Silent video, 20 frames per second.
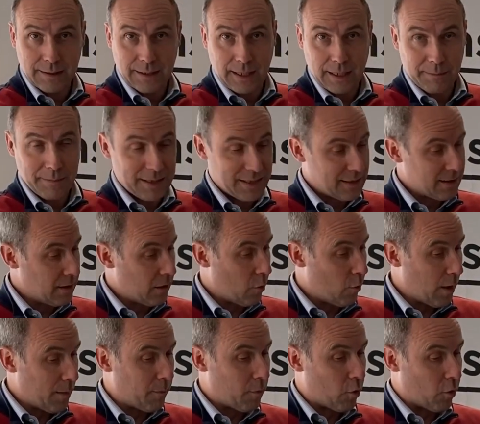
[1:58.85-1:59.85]
T M S
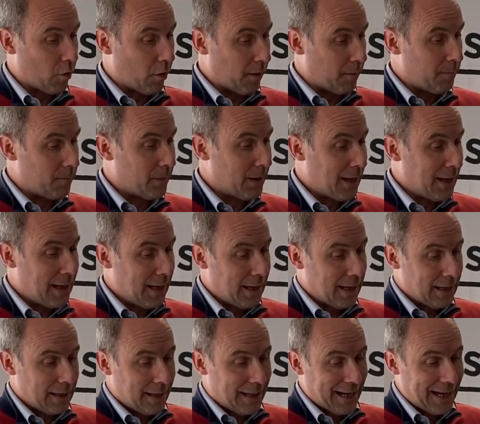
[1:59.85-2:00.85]
web core.
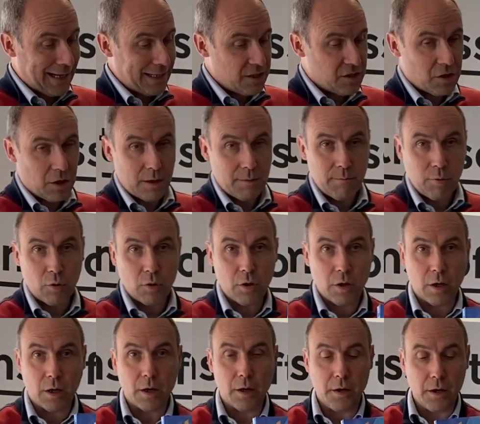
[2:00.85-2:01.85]
The hands-on
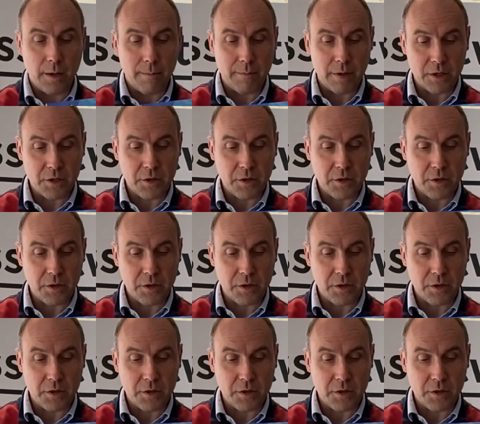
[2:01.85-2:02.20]
book number